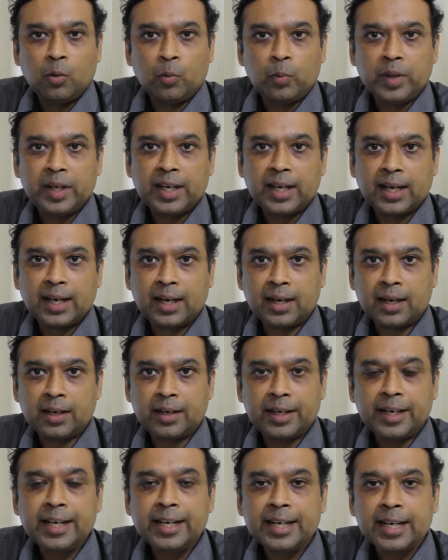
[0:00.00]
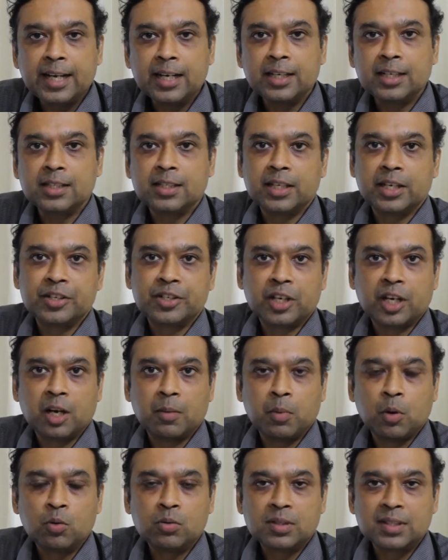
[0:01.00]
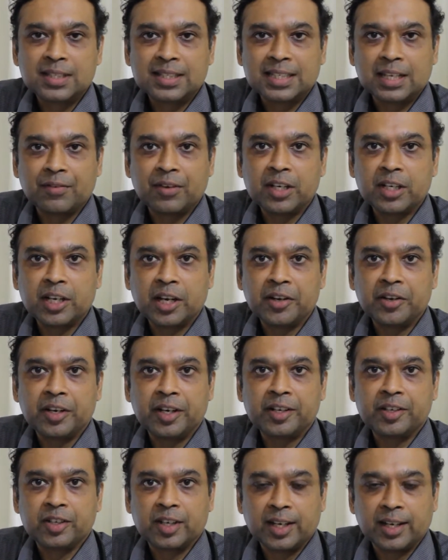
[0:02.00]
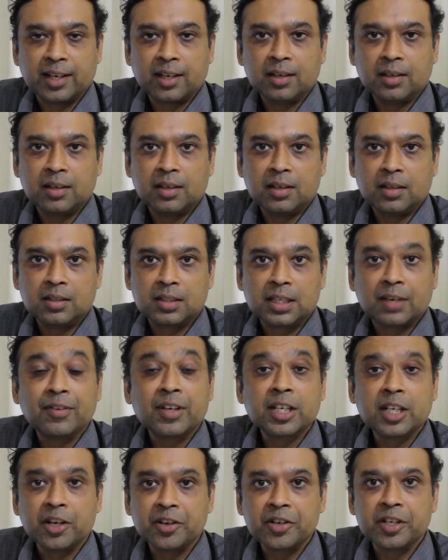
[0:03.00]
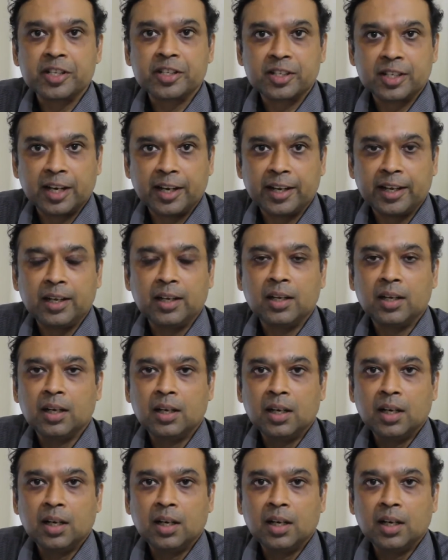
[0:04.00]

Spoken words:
we had a detailed discussion about seven country study,